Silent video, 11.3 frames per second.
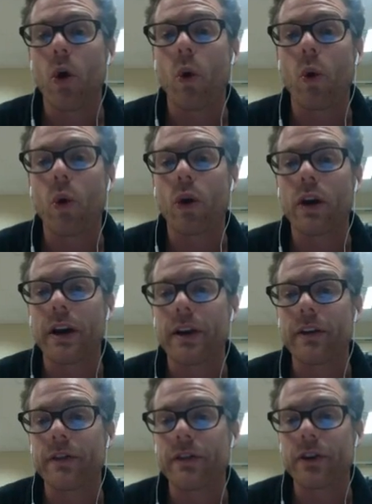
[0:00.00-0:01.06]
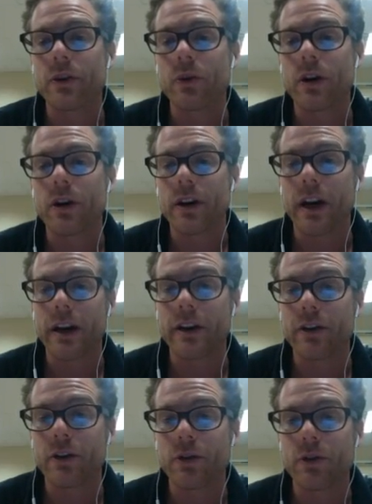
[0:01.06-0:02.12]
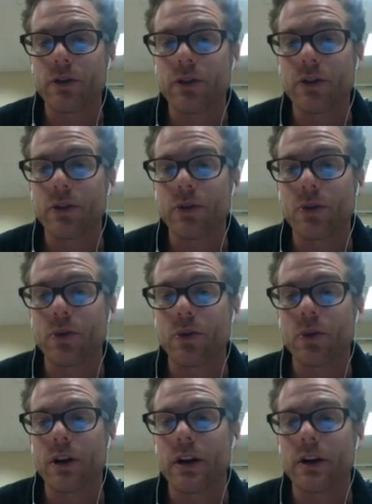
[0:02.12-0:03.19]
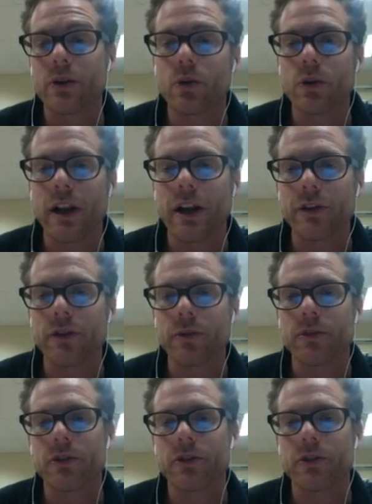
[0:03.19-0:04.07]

or if you are kind of new to Google Classroom.